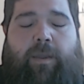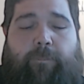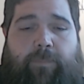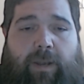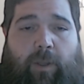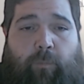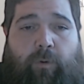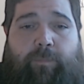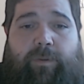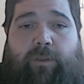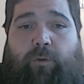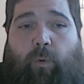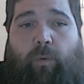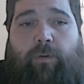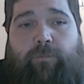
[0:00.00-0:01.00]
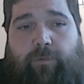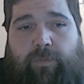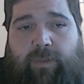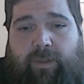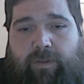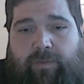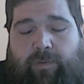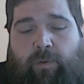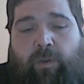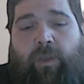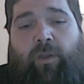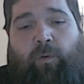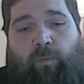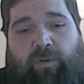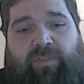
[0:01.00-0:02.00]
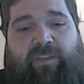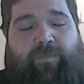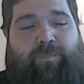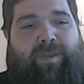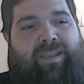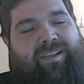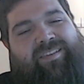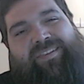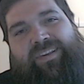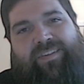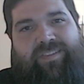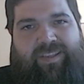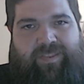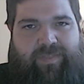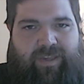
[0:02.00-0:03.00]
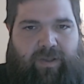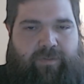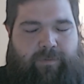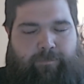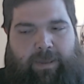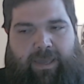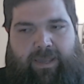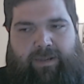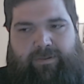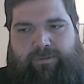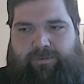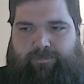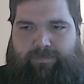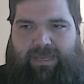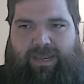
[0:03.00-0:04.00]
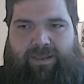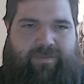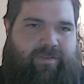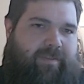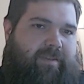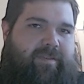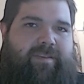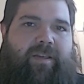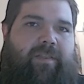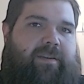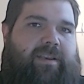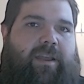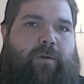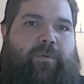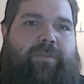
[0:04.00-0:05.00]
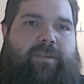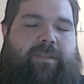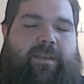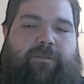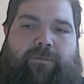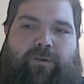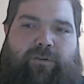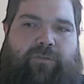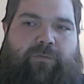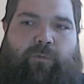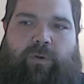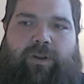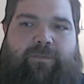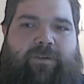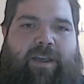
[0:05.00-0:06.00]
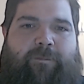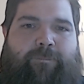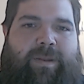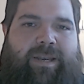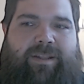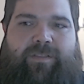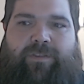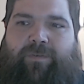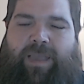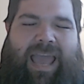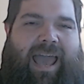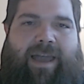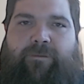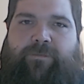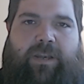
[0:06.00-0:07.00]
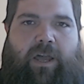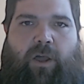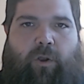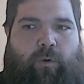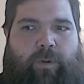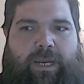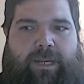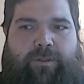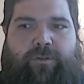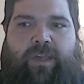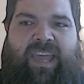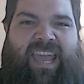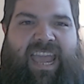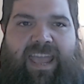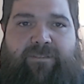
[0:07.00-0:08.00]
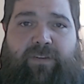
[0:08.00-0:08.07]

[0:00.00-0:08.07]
But I will be going for these With this being 16,000 packs, I see this selling out within that first 45 minutes, half an hour range. If